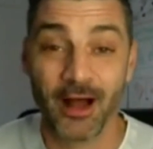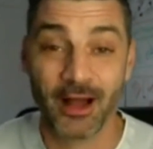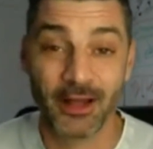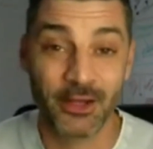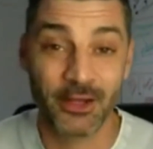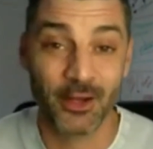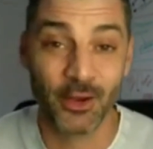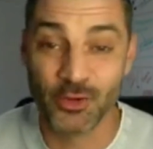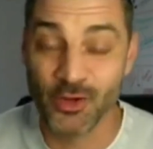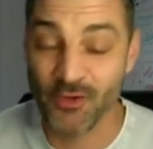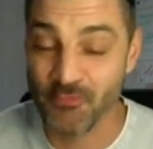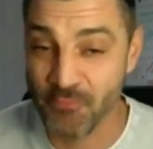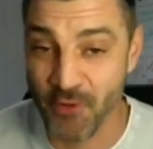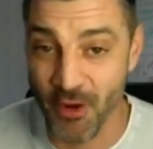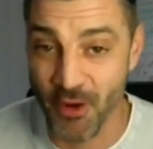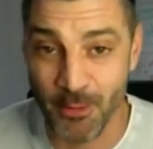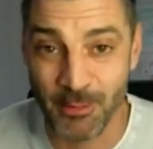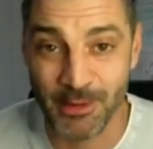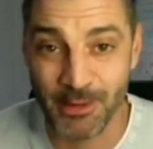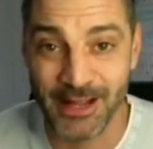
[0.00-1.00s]
I know you've
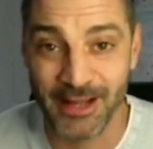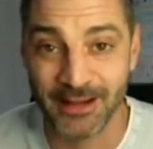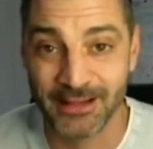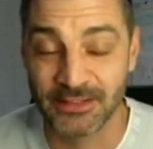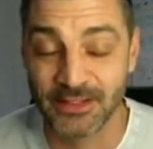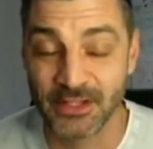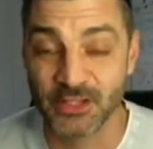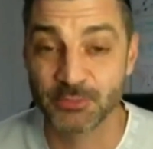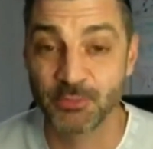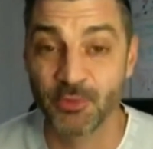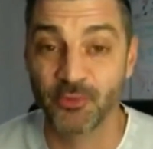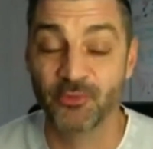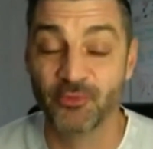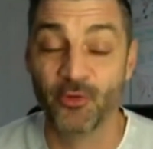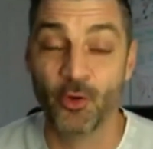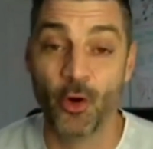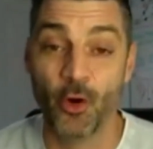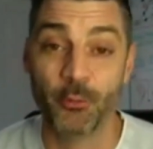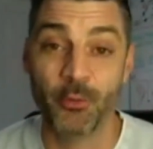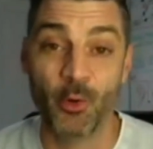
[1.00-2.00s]
probably heard this
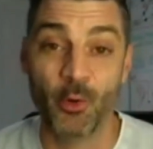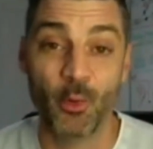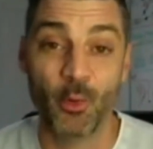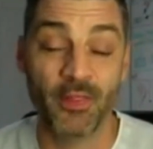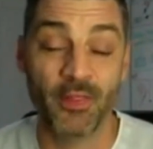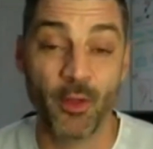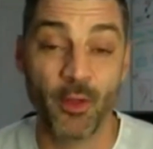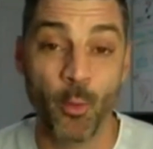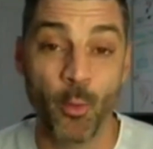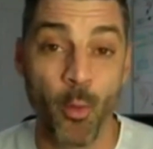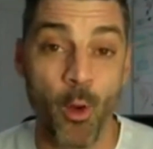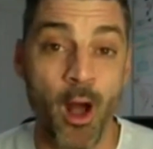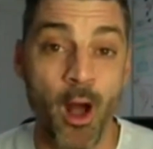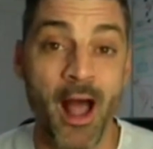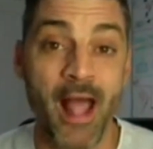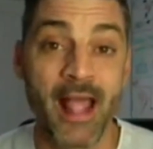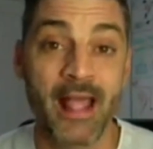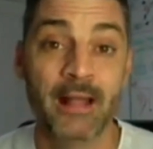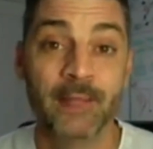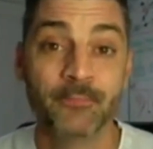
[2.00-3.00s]
before, but when the
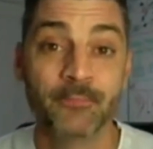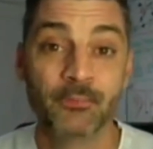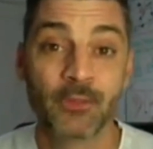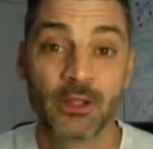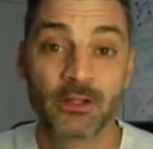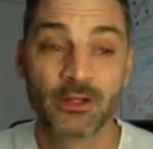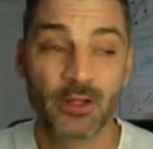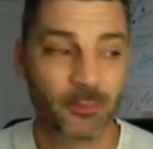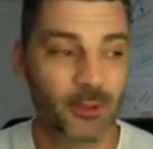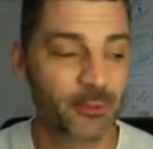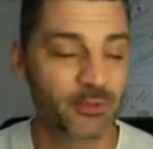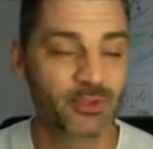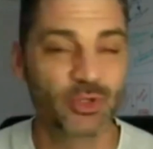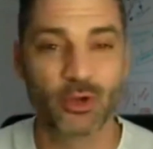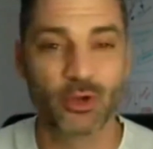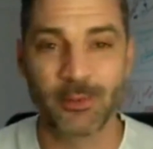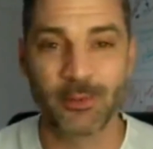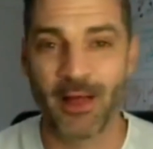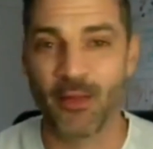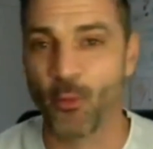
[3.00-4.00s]
why, you know, people
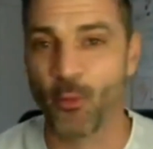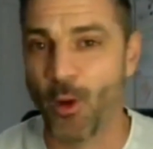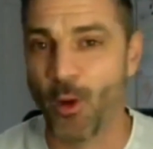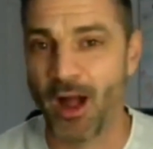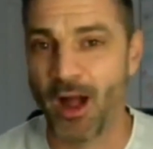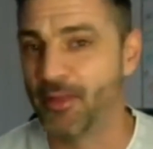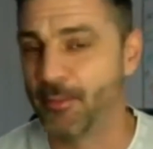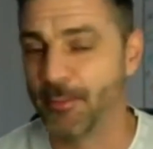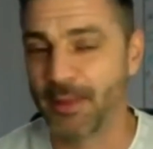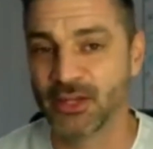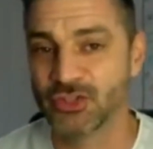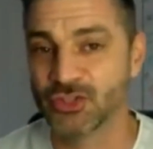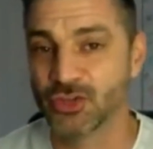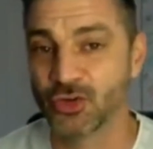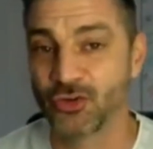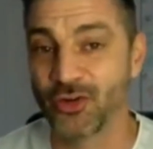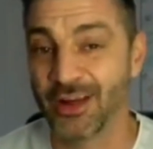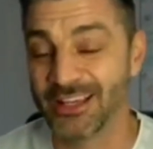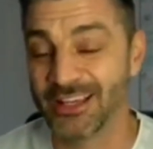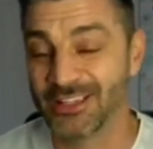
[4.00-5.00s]
talk about the why that makes
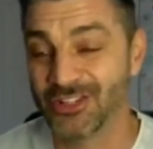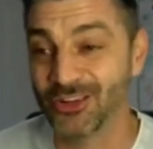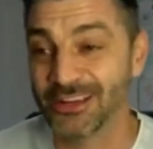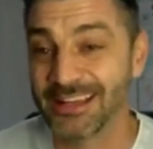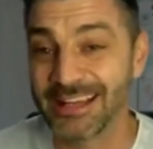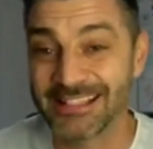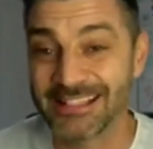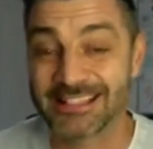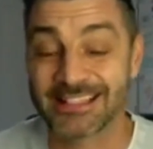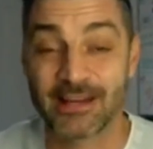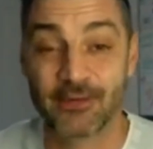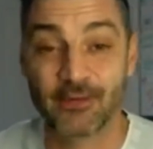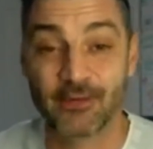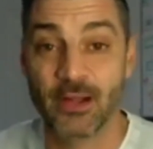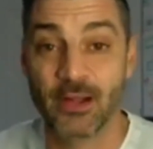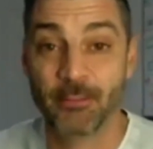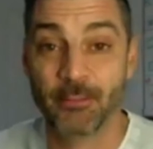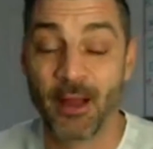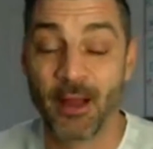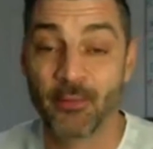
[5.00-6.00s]
you cry. It's not
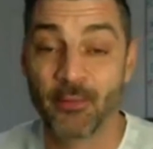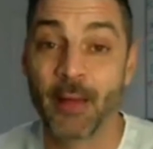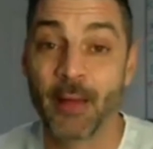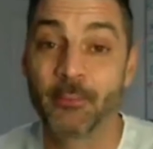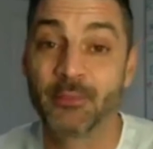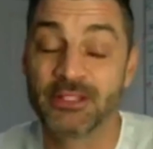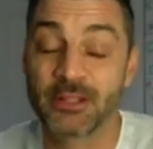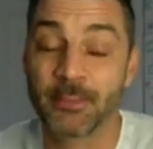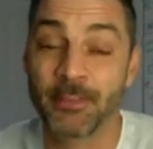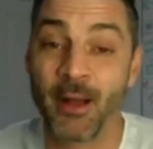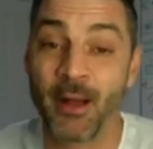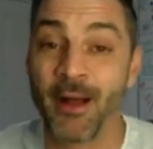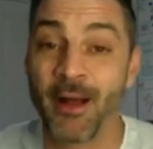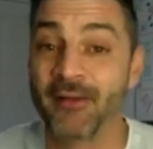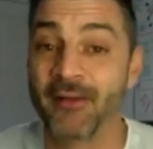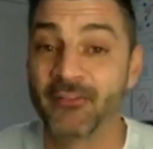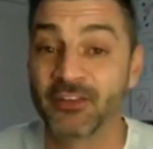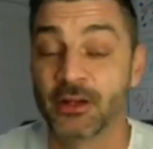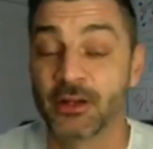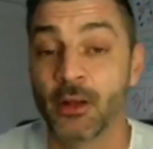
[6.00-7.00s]
necessarily about that, but it's about
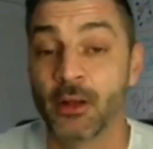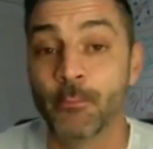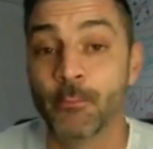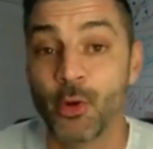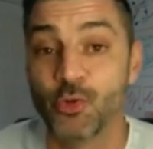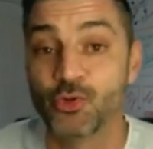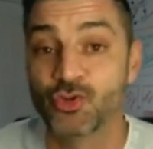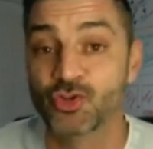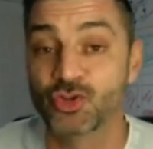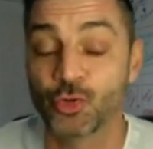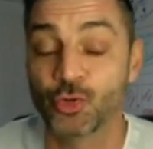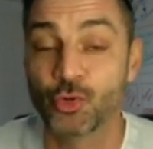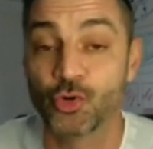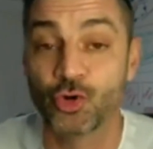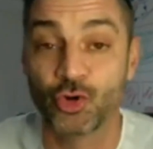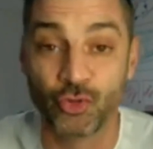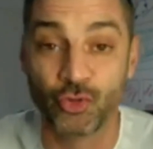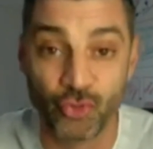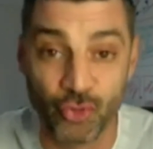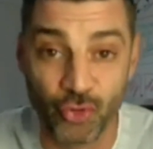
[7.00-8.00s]
having an
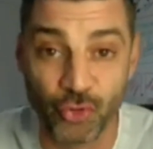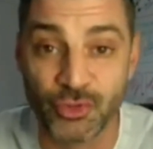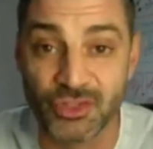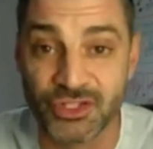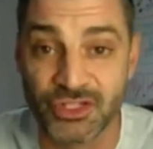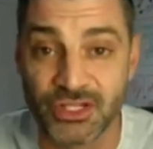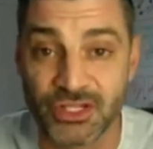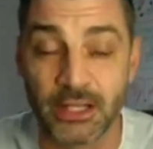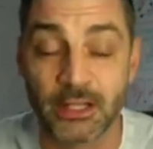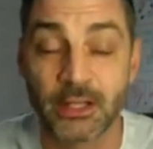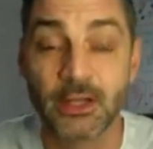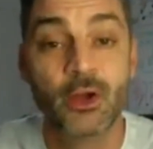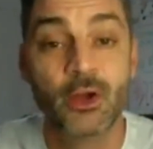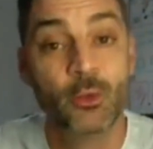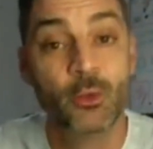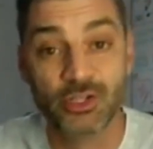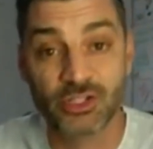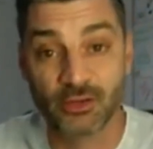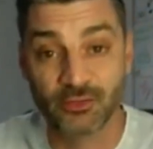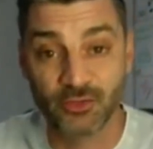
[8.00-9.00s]
emotional congruency,
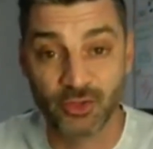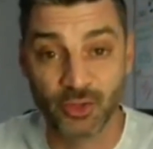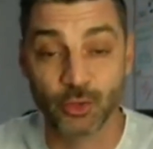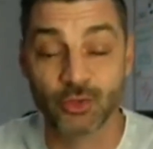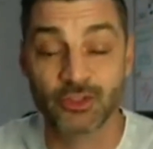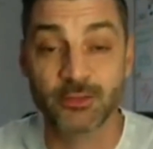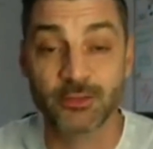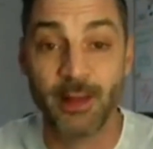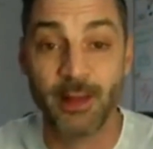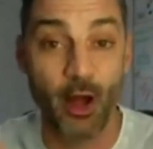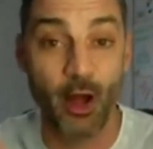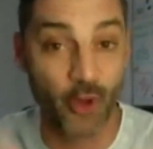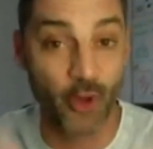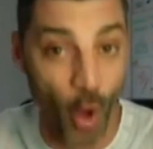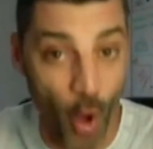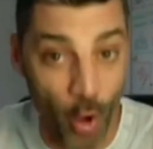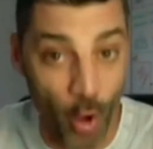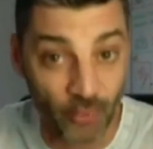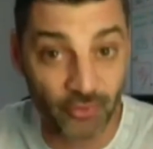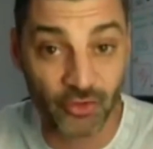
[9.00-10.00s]
which I've talked about
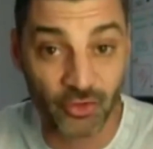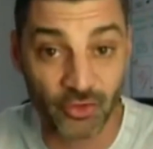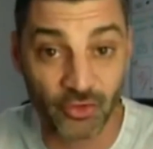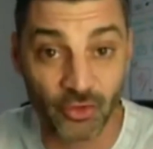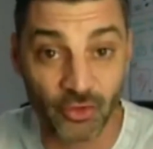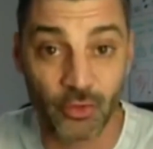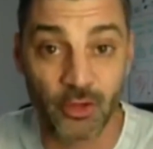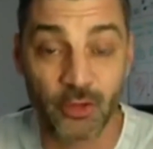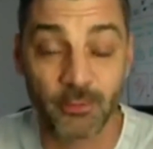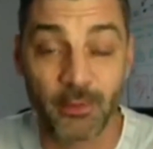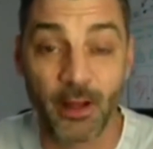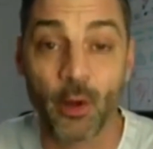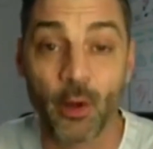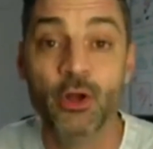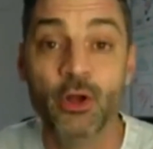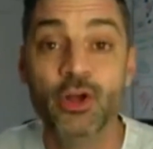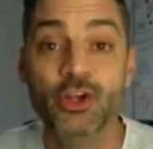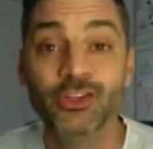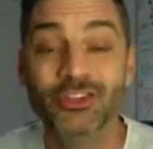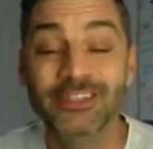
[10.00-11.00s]
and often talk
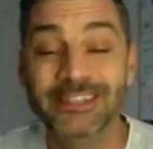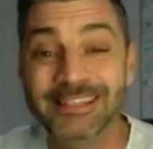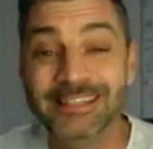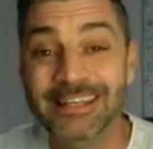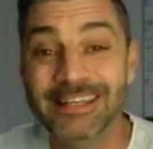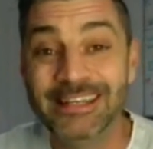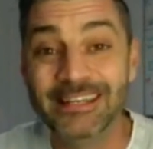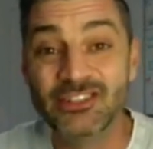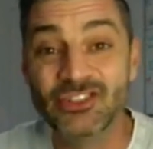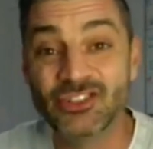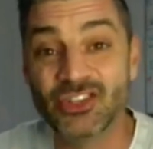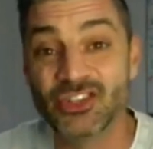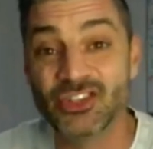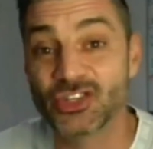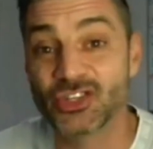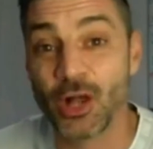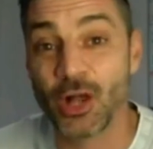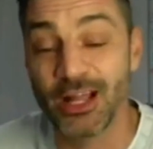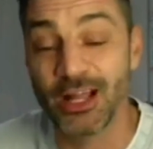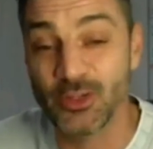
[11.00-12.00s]
about. You need to
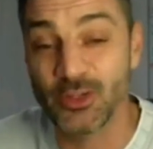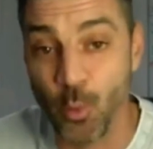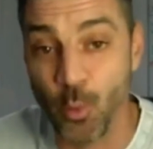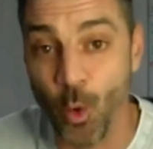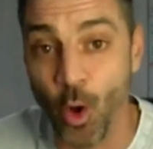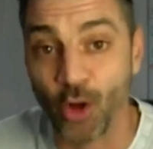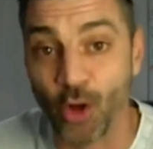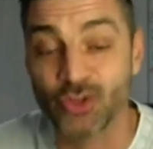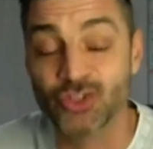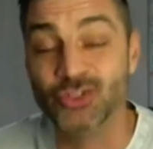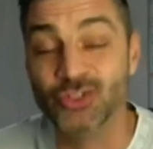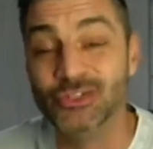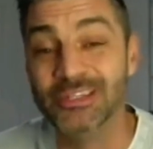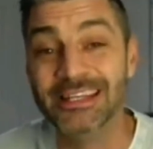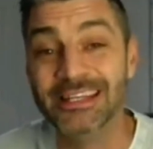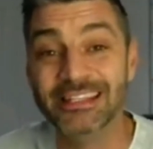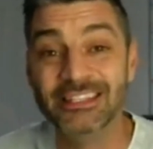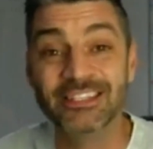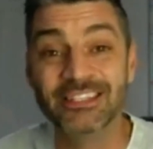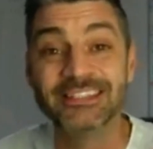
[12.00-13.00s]
decide what. You
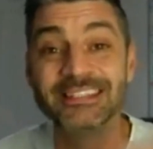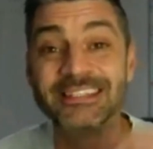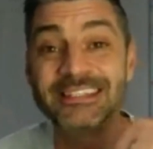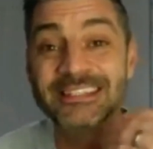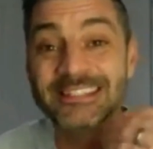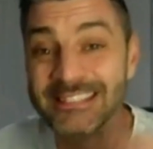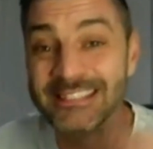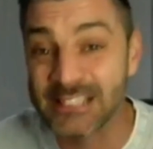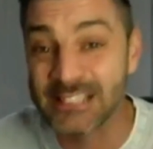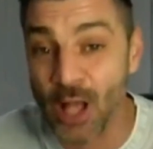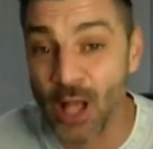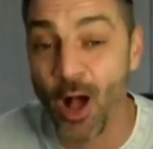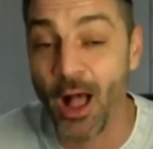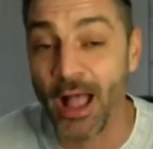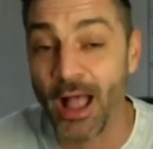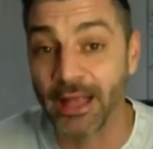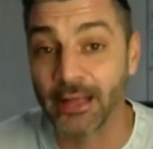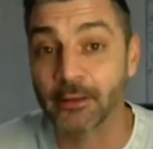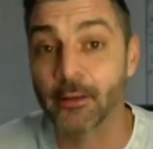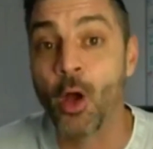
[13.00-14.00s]
need to
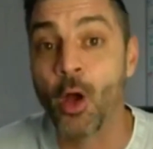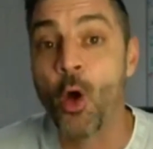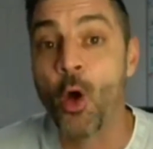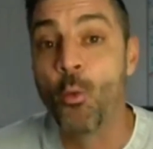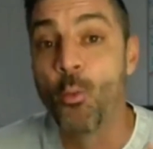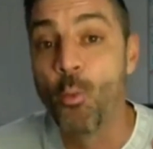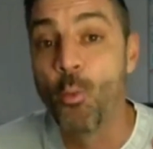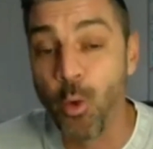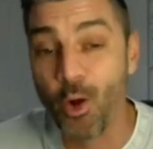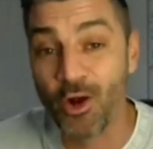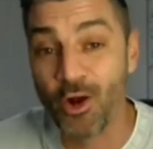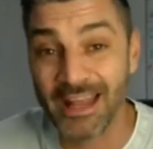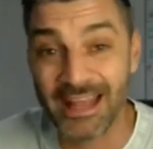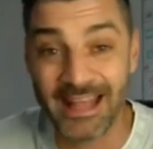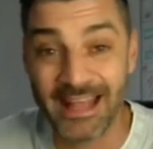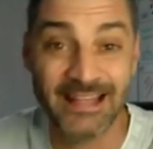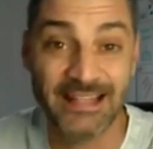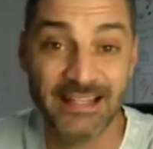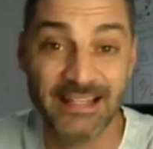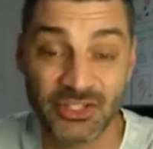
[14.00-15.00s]
design what
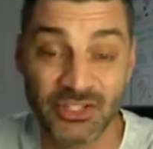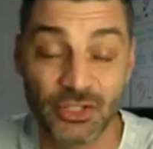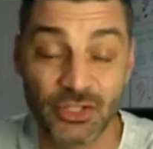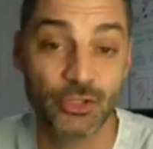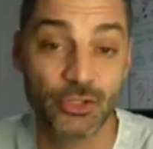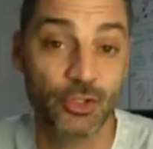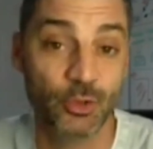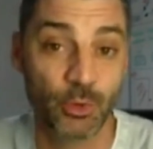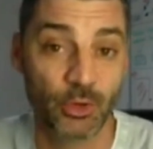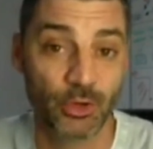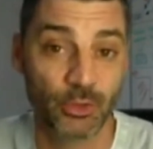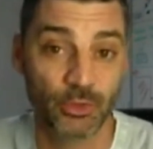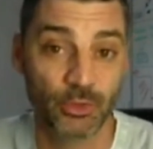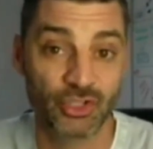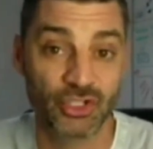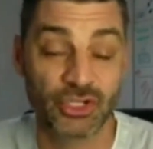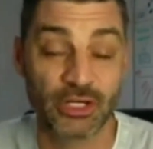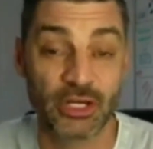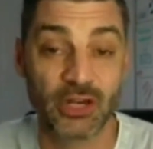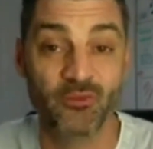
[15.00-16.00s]
it is that you want to
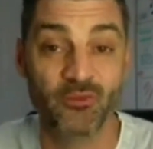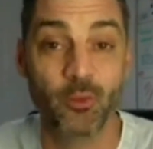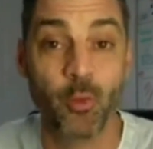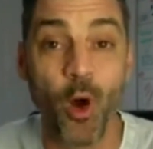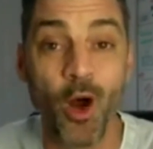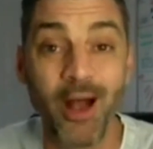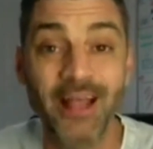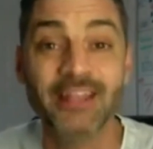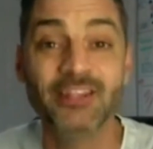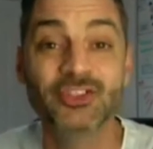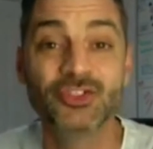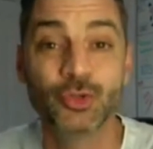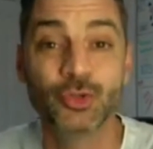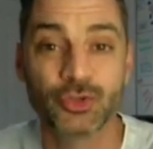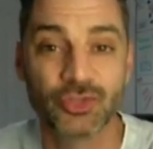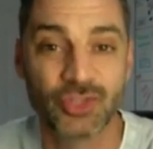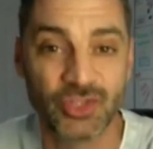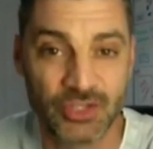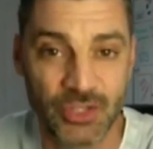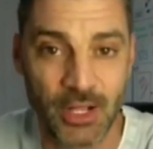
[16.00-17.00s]
achieve. What is
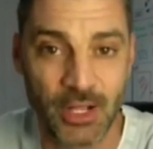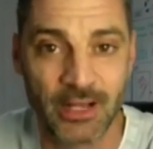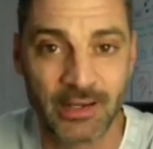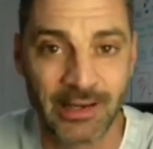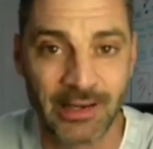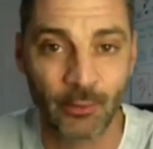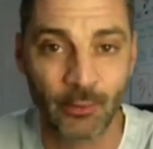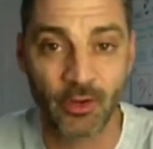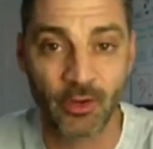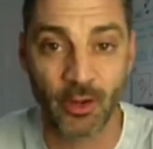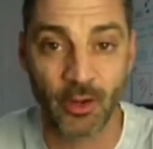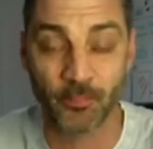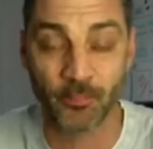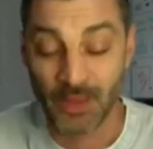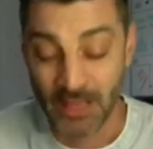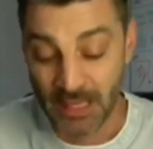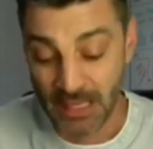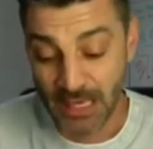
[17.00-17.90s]
your desired outcome?